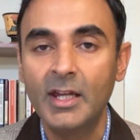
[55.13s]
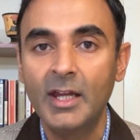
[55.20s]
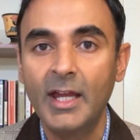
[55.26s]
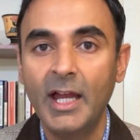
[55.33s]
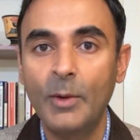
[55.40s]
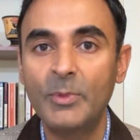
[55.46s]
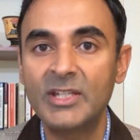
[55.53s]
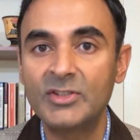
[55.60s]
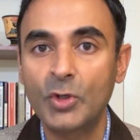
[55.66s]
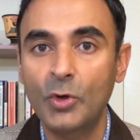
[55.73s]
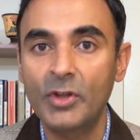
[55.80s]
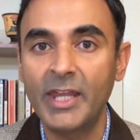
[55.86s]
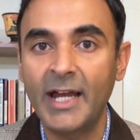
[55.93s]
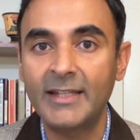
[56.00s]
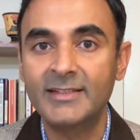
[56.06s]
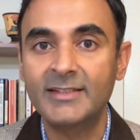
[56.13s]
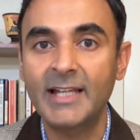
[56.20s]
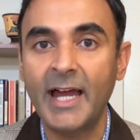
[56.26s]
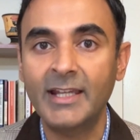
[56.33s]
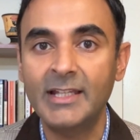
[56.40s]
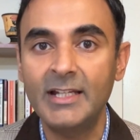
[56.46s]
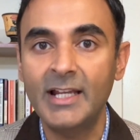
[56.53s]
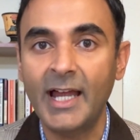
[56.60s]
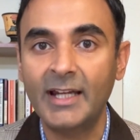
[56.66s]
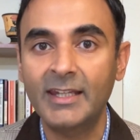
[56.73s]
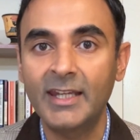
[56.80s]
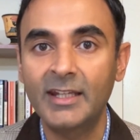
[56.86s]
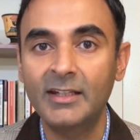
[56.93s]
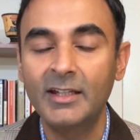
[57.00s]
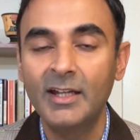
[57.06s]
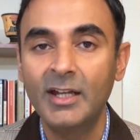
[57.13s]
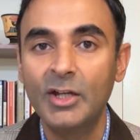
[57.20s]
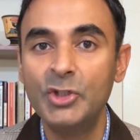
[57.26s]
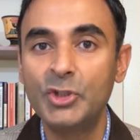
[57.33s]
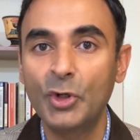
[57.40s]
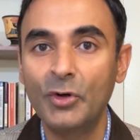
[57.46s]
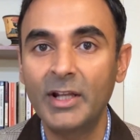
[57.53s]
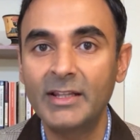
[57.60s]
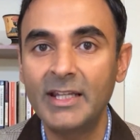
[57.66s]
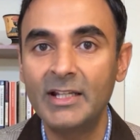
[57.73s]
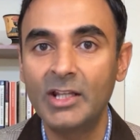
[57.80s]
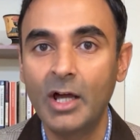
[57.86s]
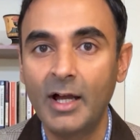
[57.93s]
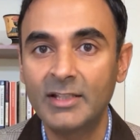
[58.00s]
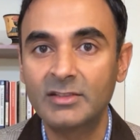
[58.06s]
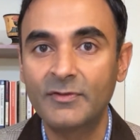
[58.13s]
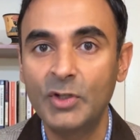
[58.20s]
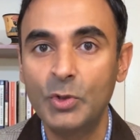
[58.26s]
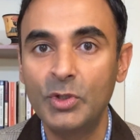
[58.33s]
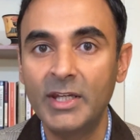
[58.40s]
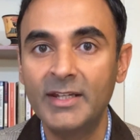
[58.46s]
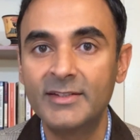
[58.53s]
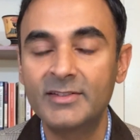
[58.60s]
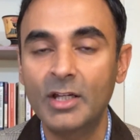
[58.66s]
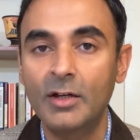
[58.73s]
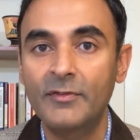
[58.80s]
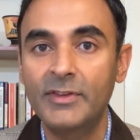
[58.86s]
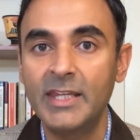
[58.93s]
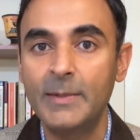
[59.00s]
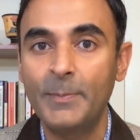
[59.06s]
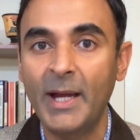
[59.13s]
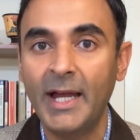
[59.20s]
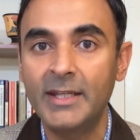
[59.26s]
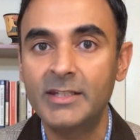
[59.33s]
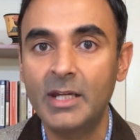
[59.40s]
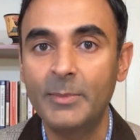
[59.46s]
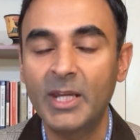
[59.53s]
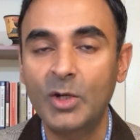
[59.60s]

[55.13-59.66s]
And we saw that sadly lacking during the last few years of the pandemic.